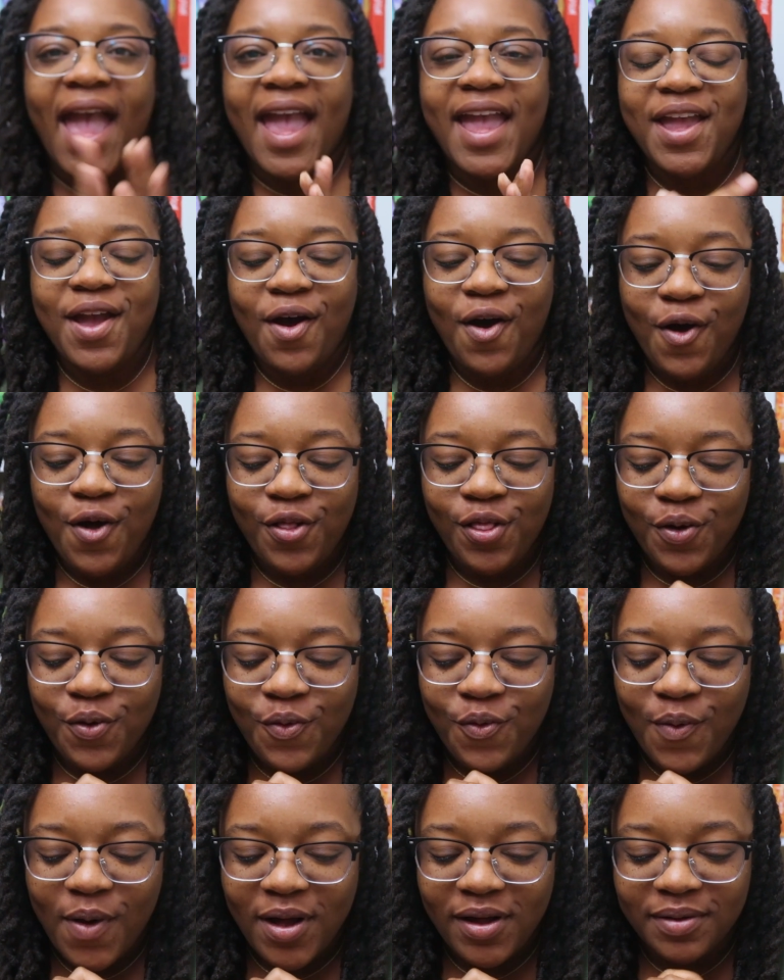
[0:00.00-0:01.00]
Hey y'all,
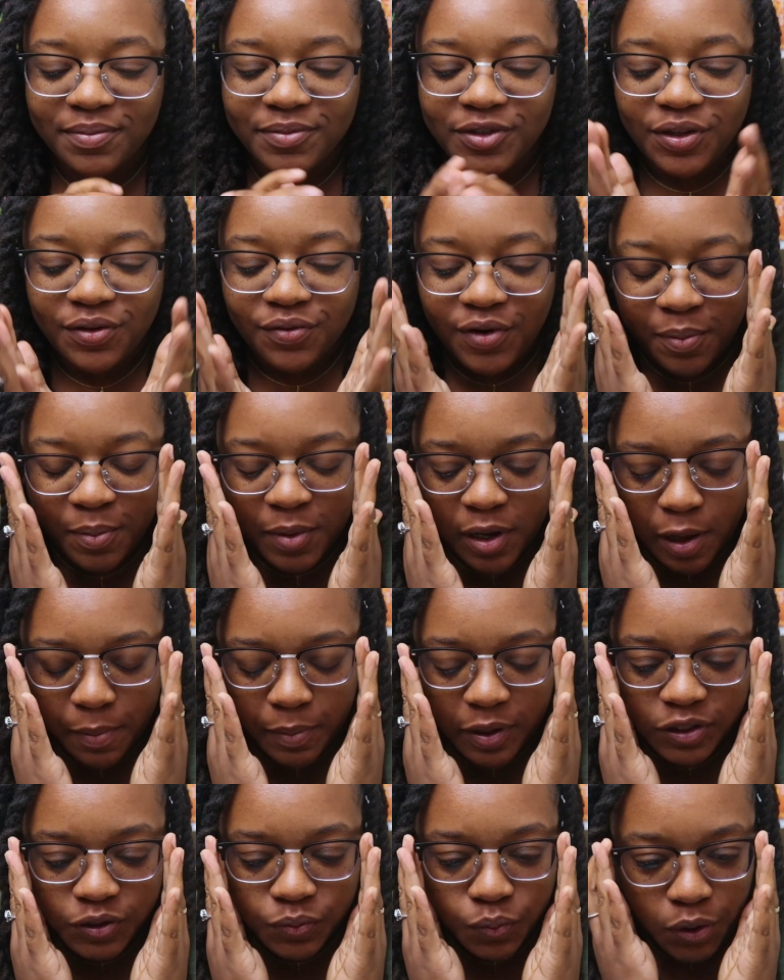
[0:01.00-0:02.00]
welcome to the Realm of
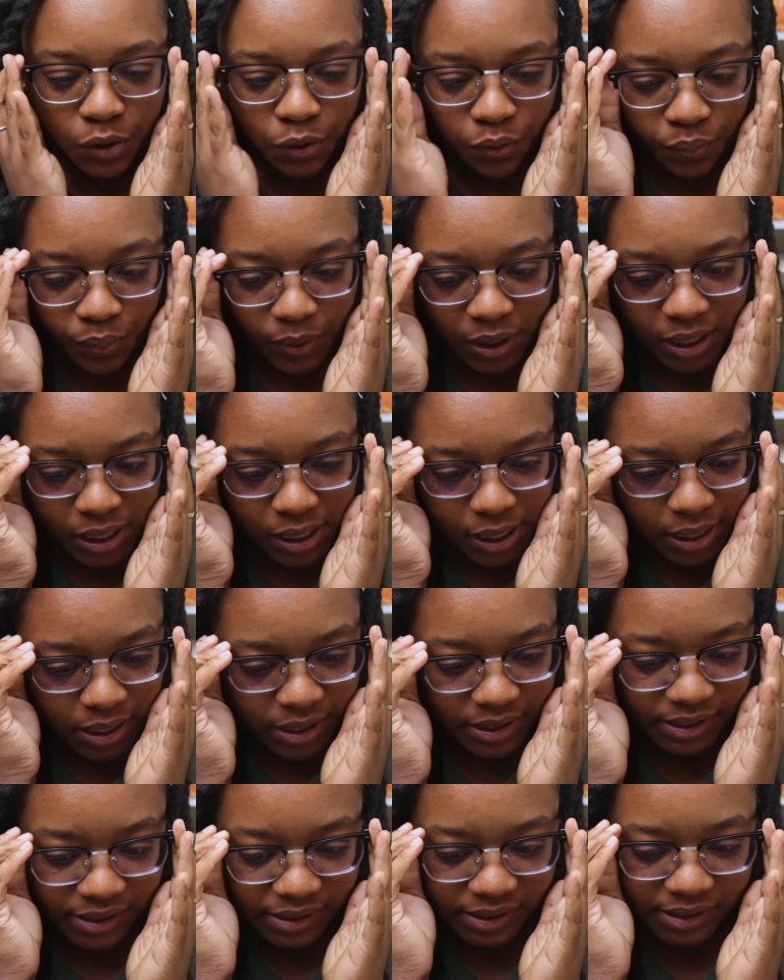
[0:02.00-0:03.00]
Comics, where we
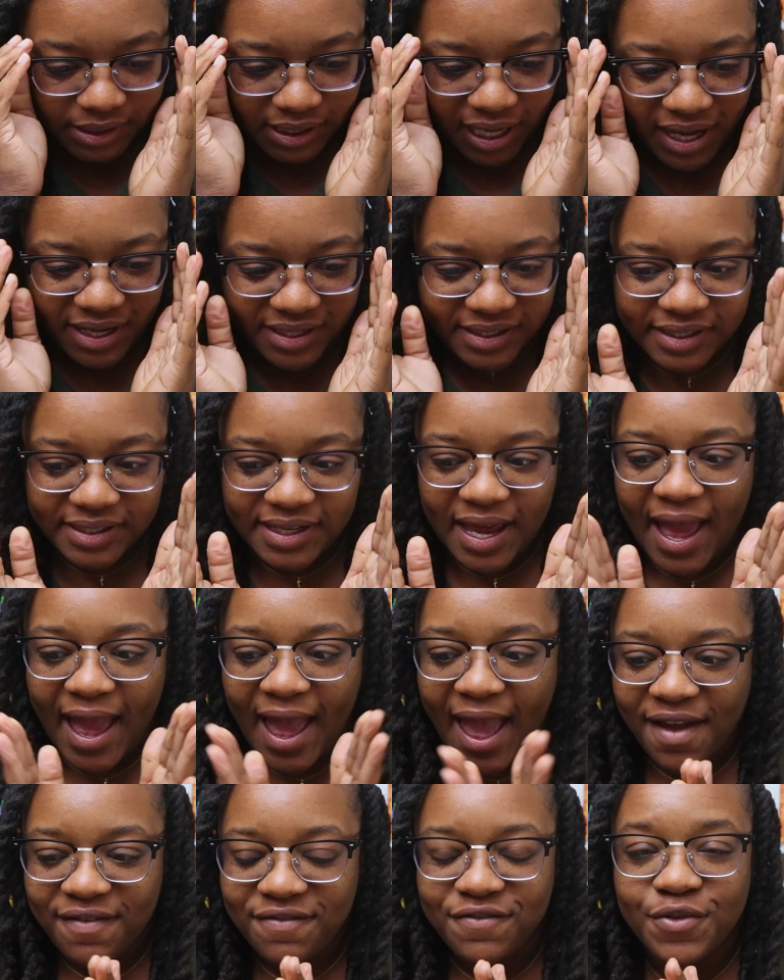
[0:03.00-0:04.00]
discuss
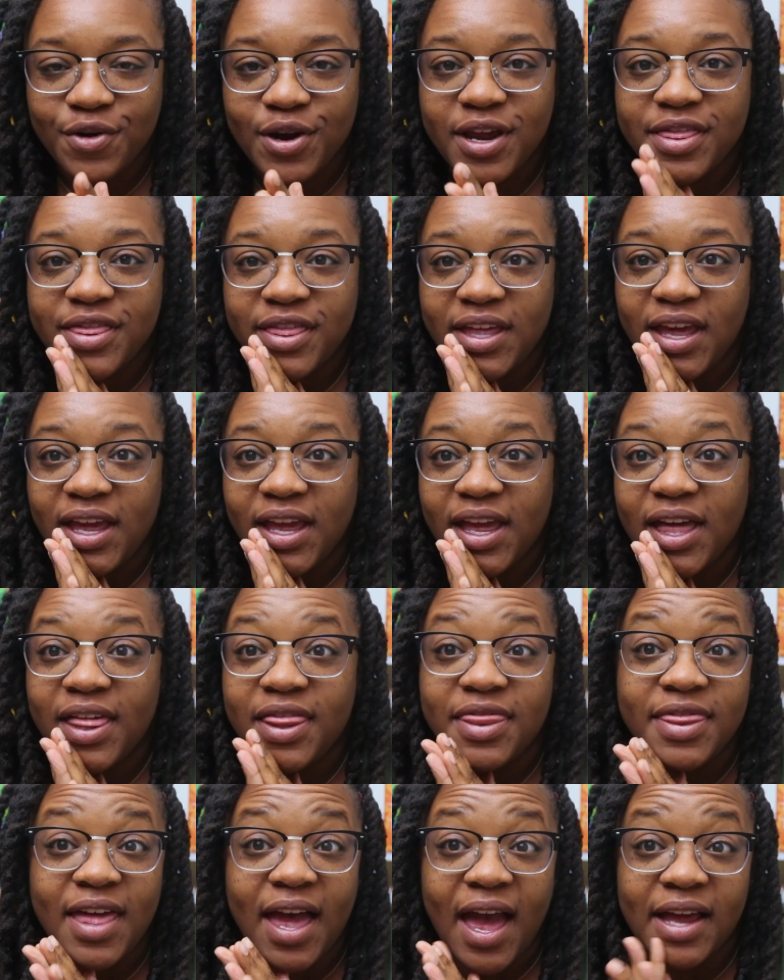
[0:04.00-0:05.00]
everything
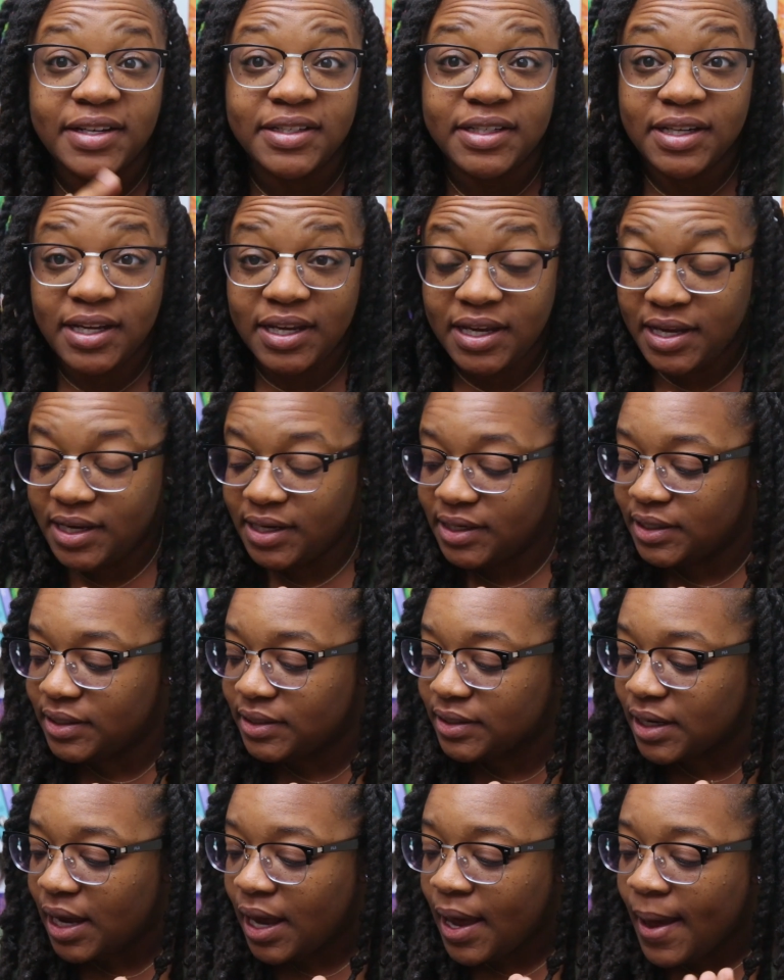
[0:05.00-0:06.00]
that
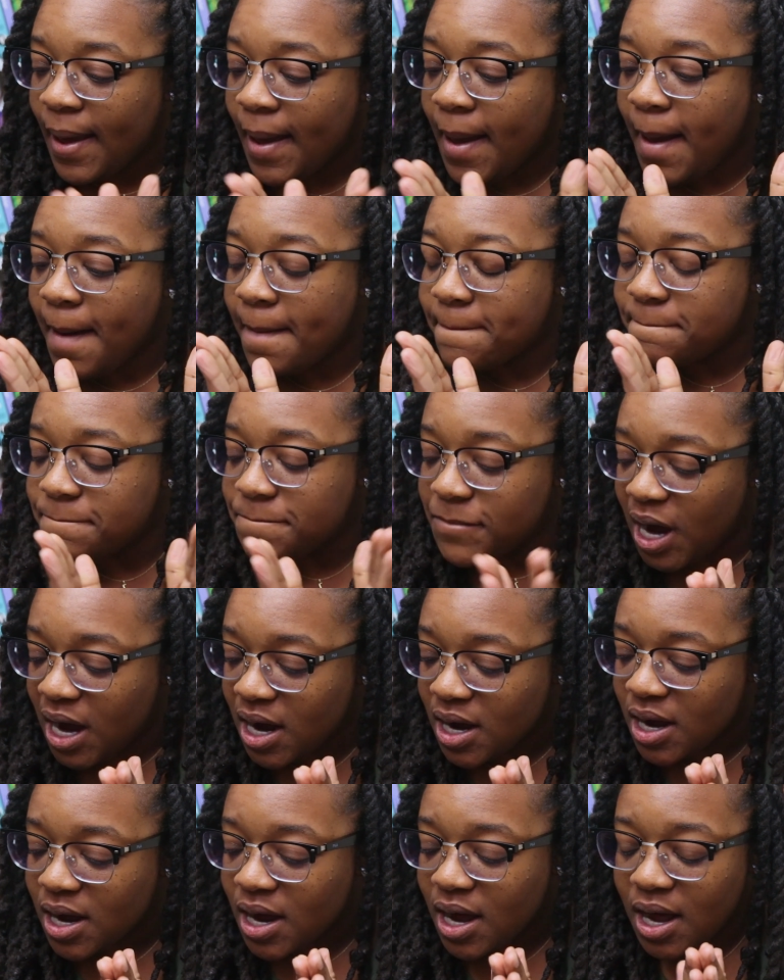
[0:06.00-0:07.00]
is
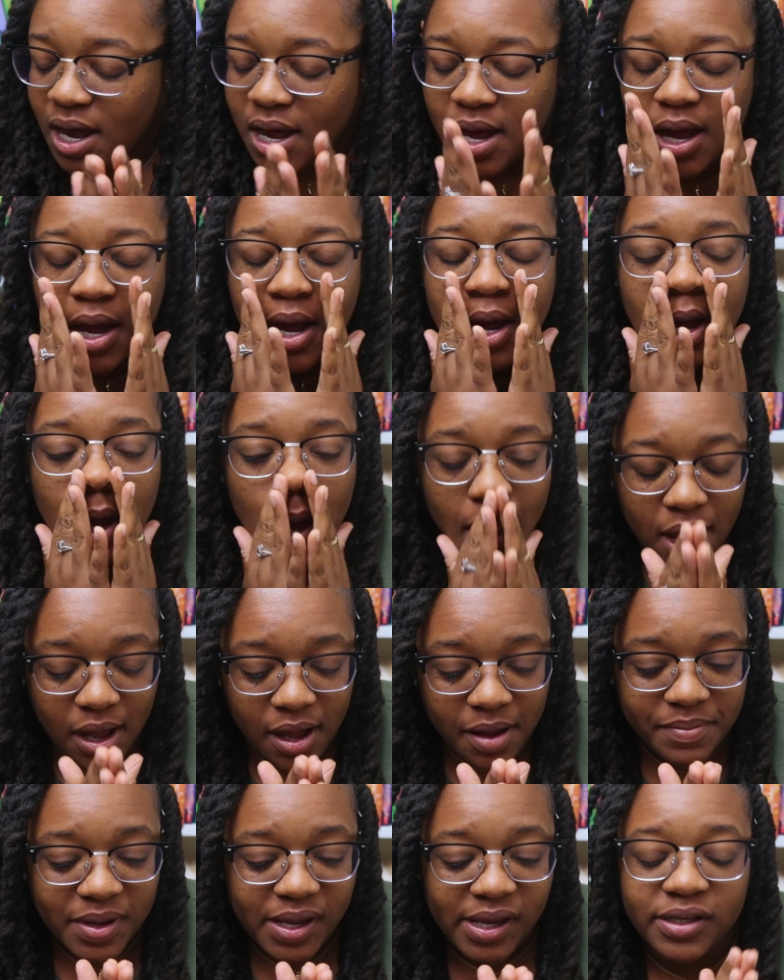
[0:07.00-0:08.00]
manga,
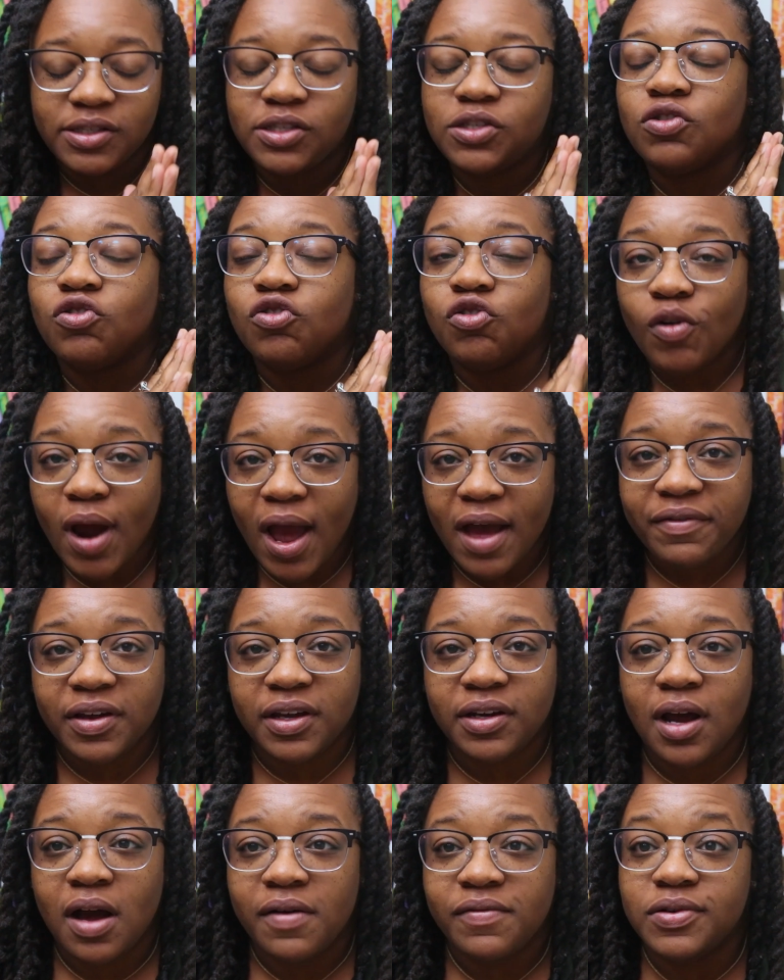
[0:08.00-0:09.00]
comics, graphic
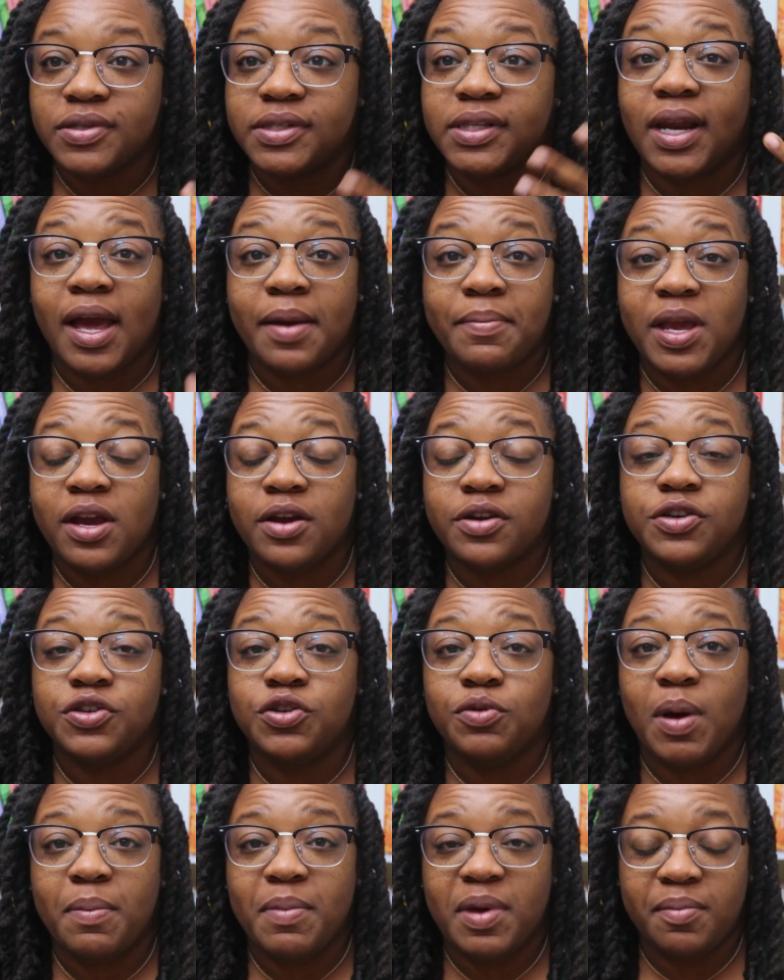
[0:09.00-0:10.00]
novels, and I'm here to
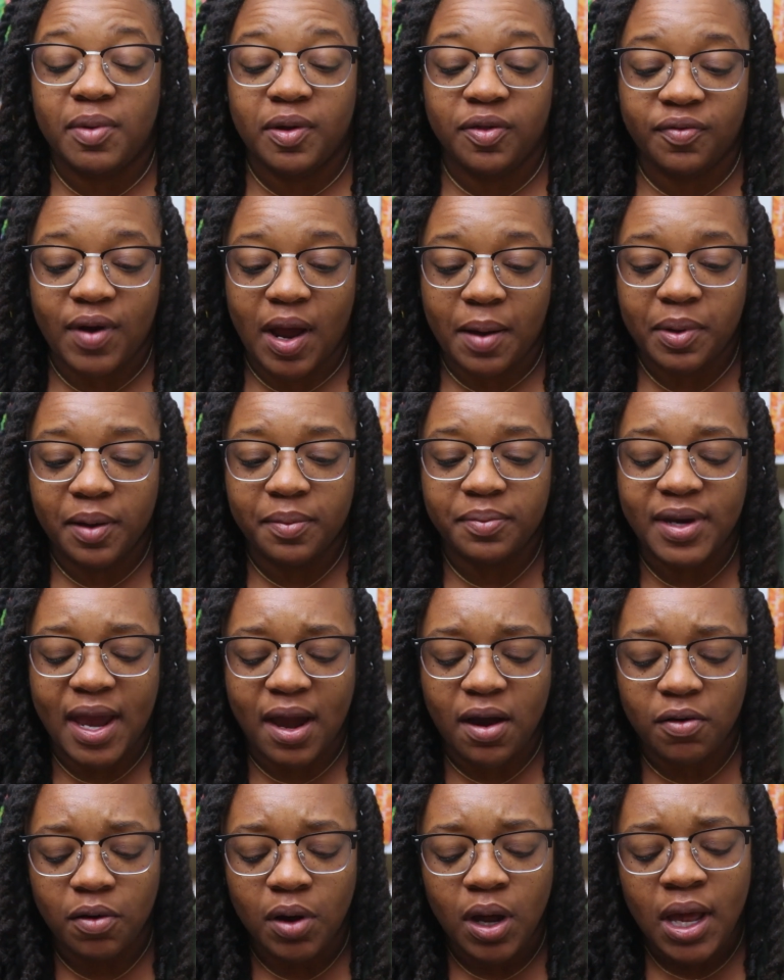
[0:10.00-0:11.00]
do my mid-month wrap-up.
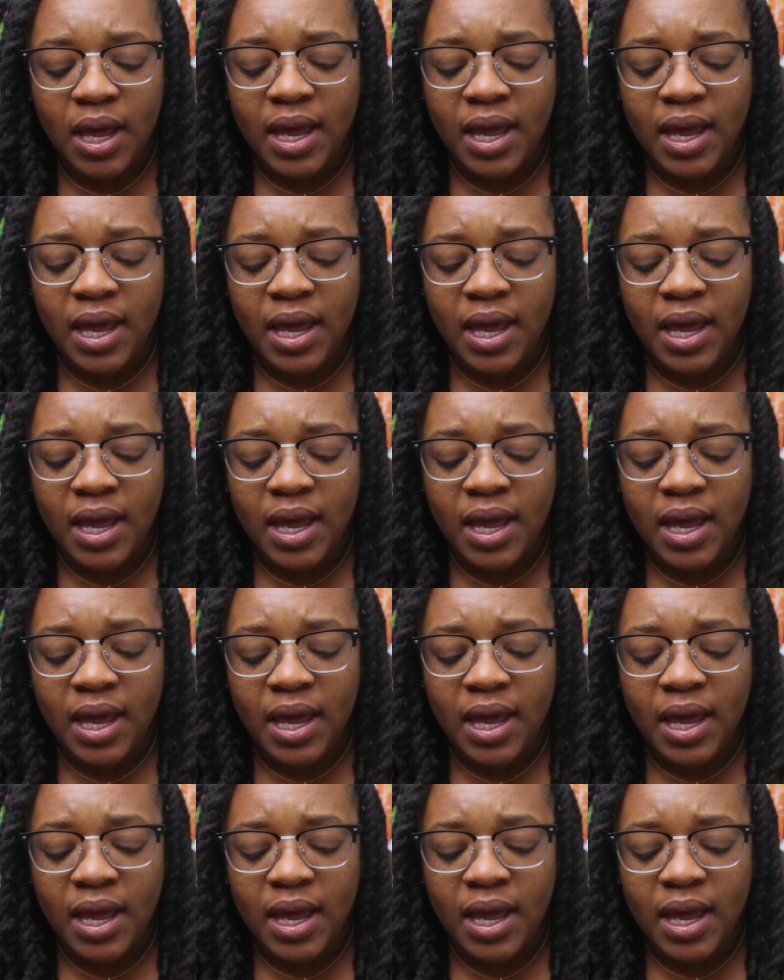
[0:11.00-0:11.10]
Now,